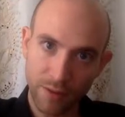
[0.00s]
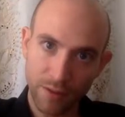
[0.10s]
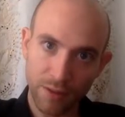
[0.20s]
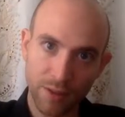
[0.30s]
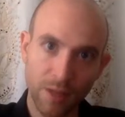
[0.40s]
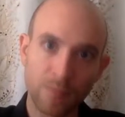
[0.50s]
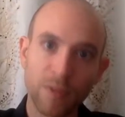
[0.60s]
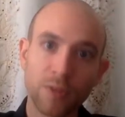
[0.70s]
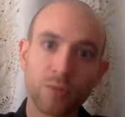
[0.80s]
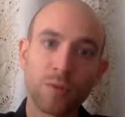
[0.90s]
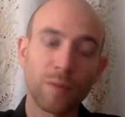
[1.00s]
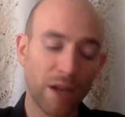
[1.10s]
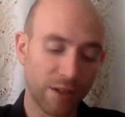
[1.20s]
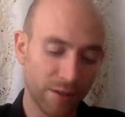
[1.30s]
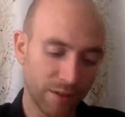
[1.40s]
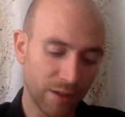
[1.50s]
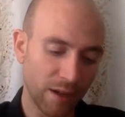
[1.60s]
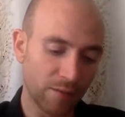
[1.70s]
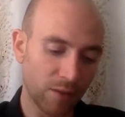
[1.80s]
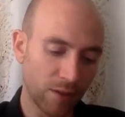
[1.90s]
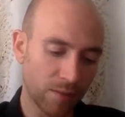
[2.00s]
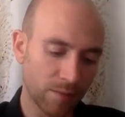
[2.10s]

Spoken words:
The numbers were better than ever.